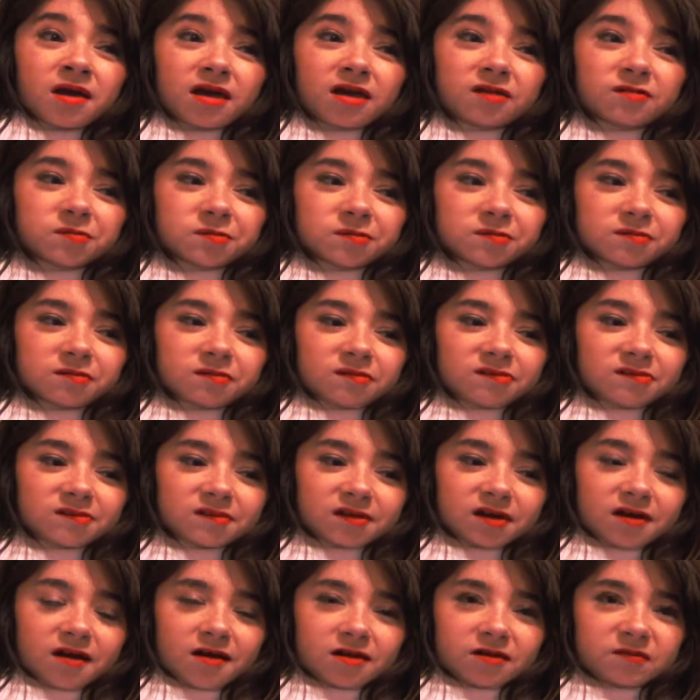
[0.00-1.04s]
It's
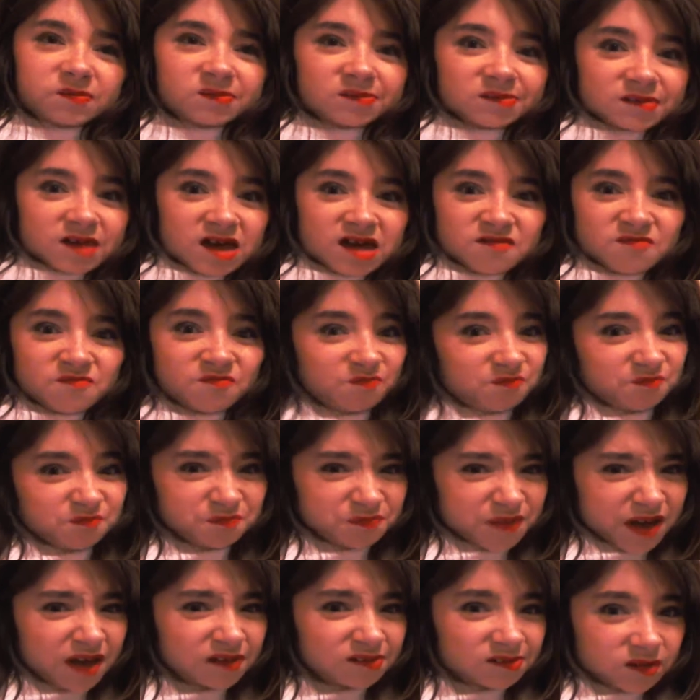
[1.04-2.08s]
just kind of set in
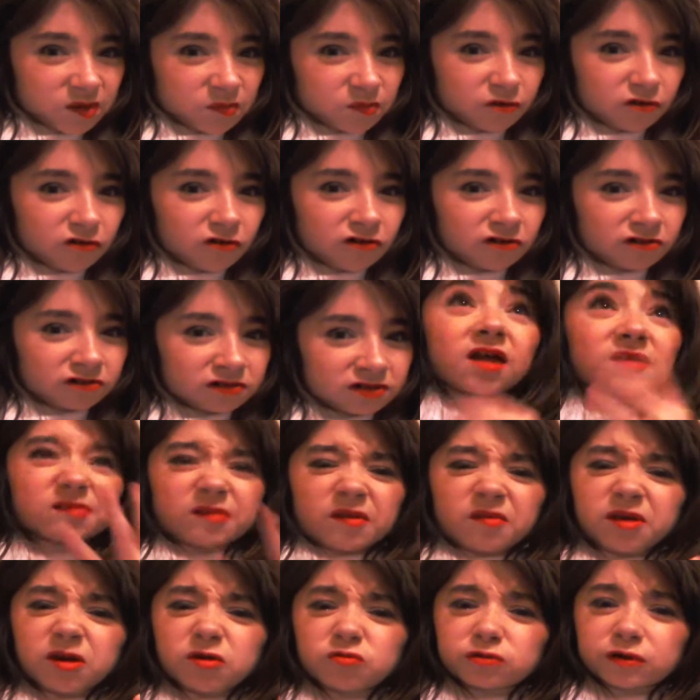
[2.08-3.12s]
basketball. It's
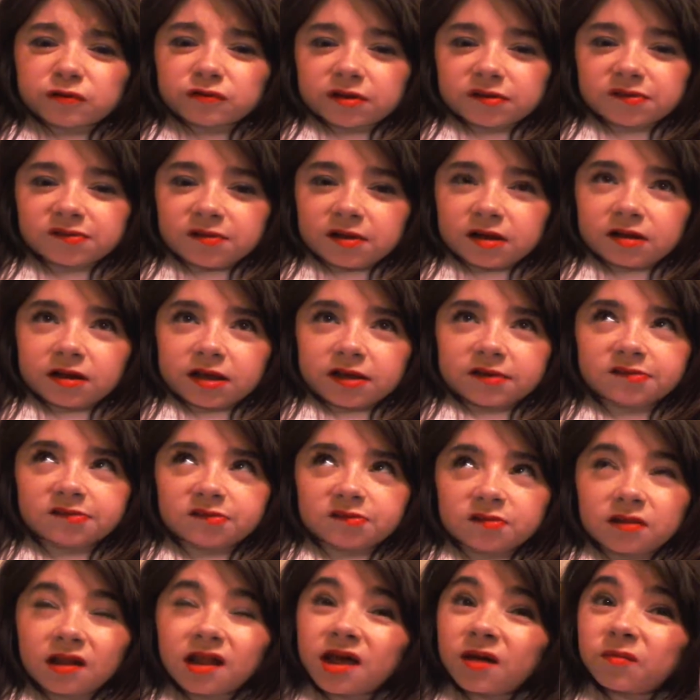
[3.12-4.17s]
nothing realistic like
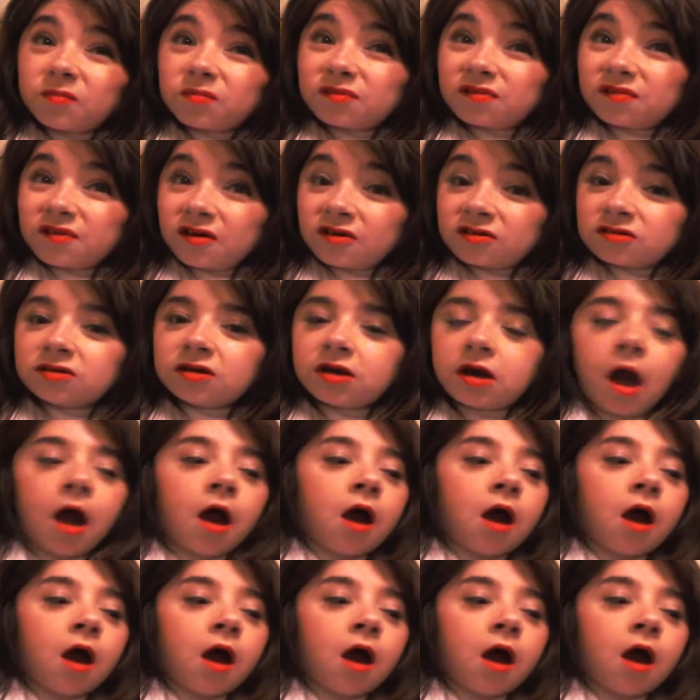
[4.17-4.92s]
slam dunk.